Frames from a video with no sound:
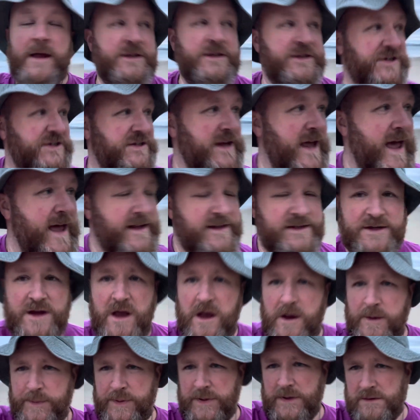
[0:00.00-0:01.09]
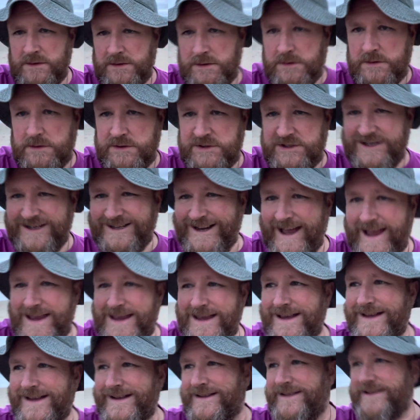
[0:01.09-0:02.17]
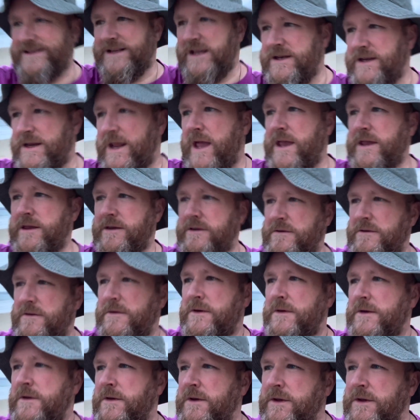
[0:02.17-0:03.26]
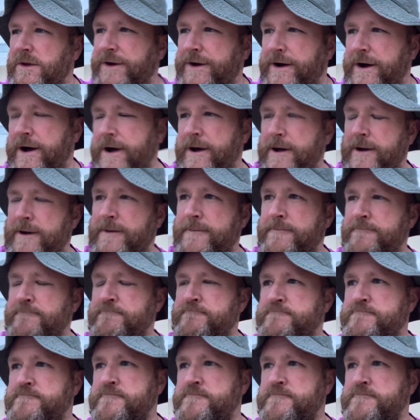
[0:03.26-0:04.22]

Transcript: just a heads up today is Sunday, um,